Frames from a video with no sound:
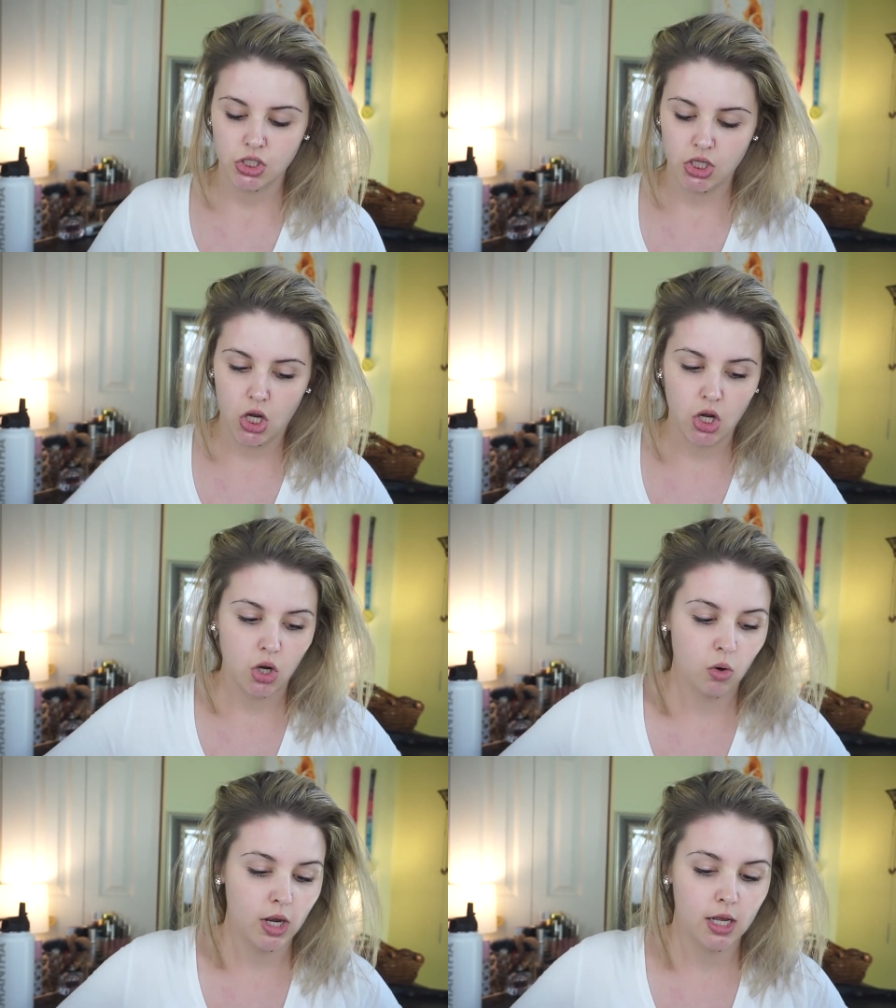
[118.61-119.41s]

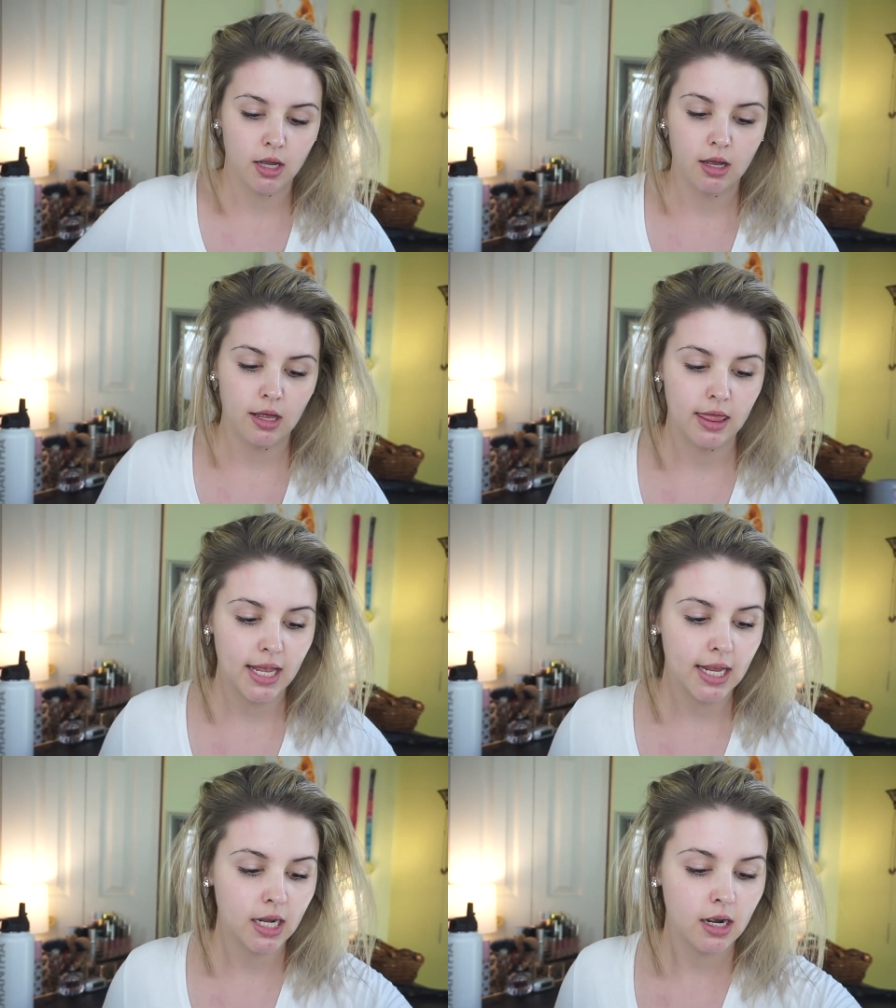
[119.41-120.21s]
So
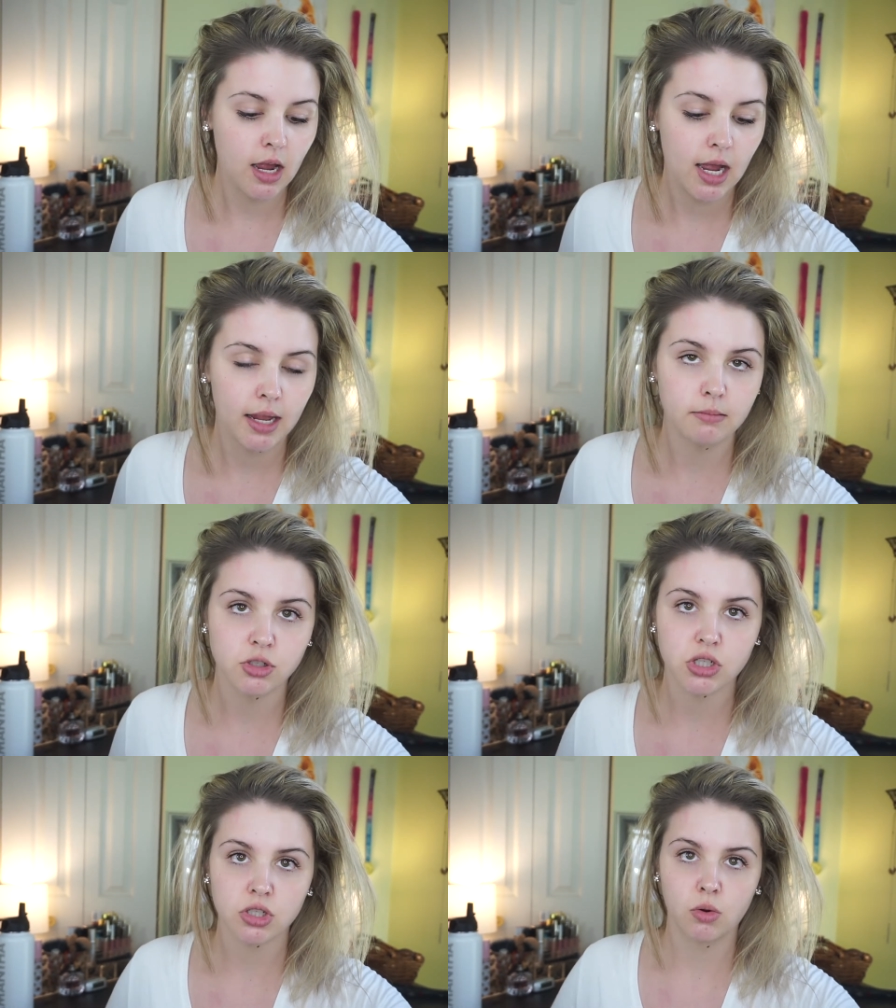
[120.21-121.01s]
then I
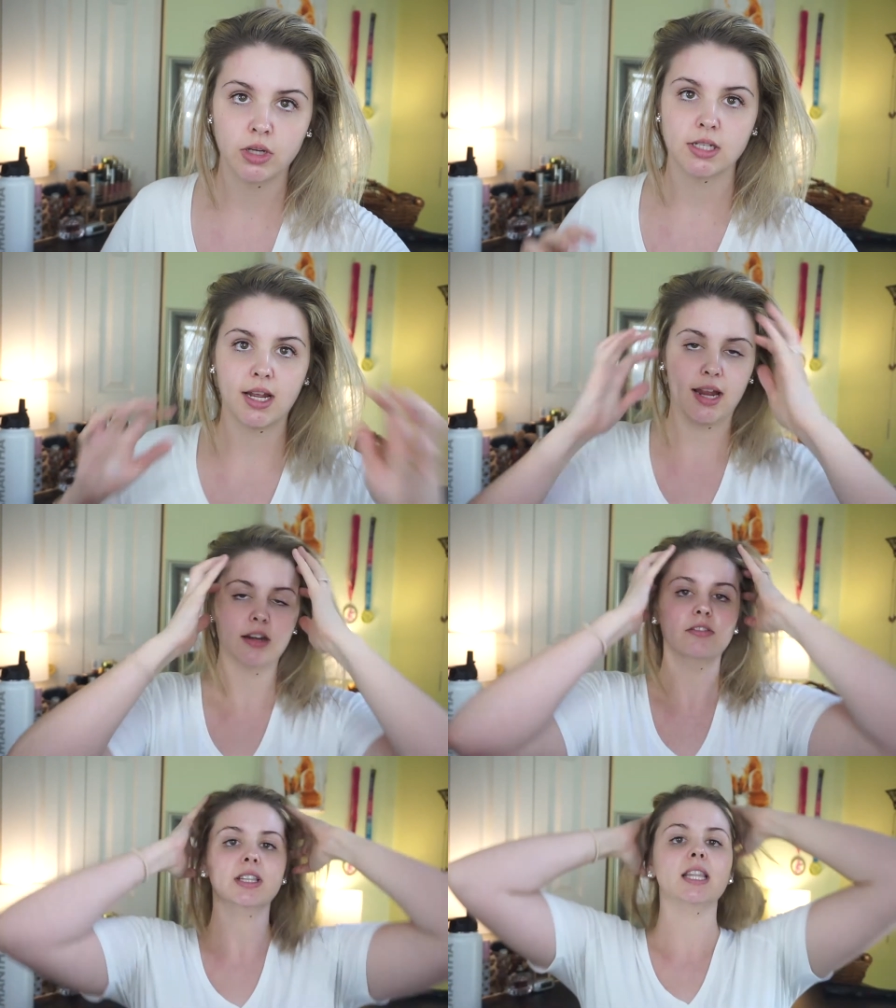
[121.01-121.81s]
am just going to
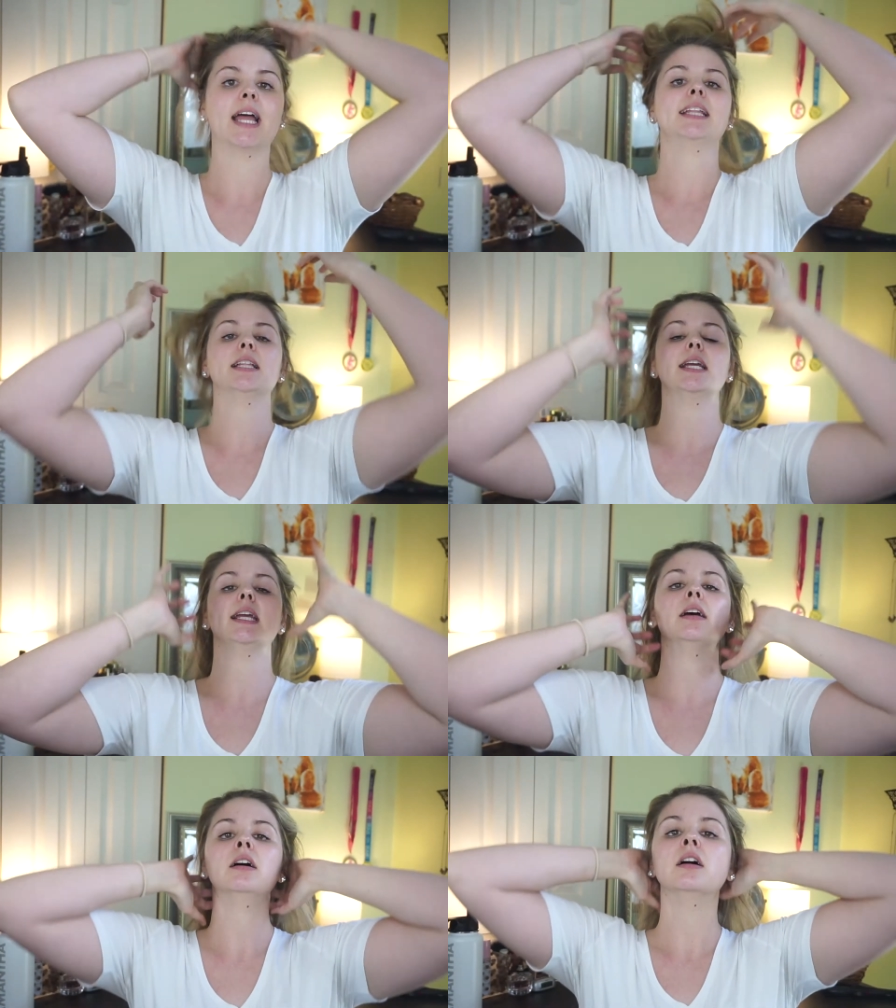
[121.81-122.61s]
kind of lightly